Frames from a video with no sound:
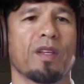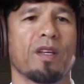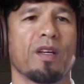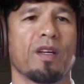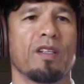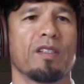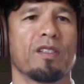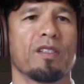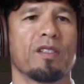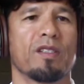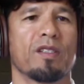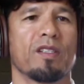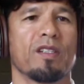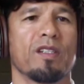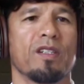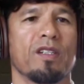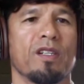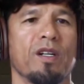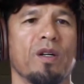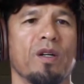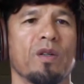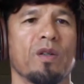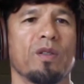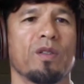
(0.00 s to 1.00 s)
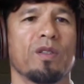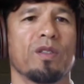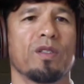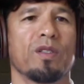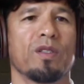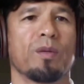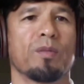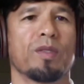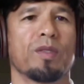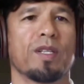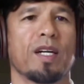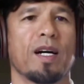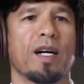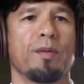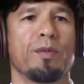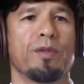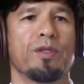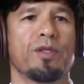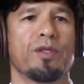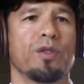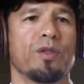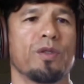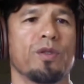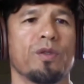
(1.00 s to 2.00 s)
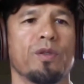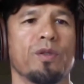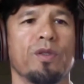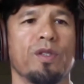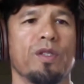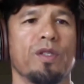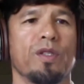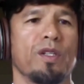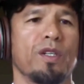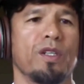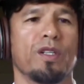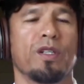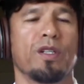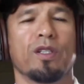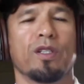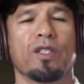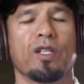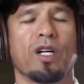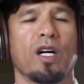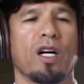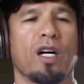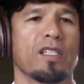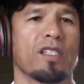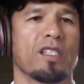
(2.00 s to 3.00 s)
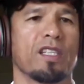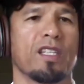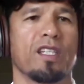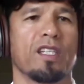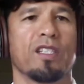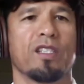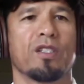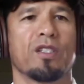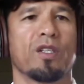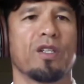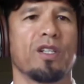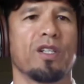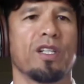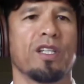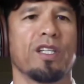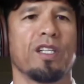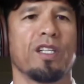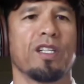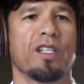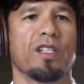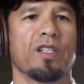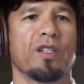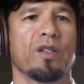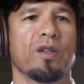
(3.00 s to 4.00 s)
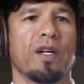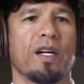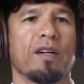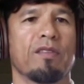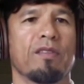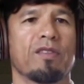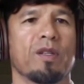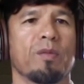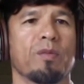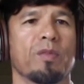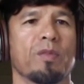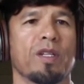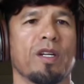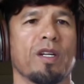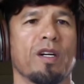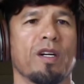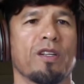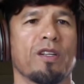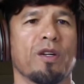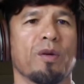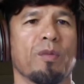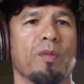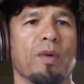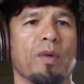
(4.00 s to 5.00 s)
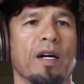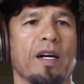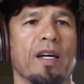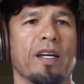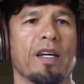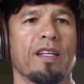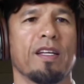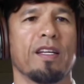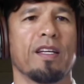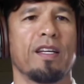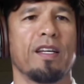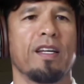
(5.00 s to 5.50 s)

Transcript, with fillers: It's, you know, sometimes you, you're tossing and turning and you have something on your mind.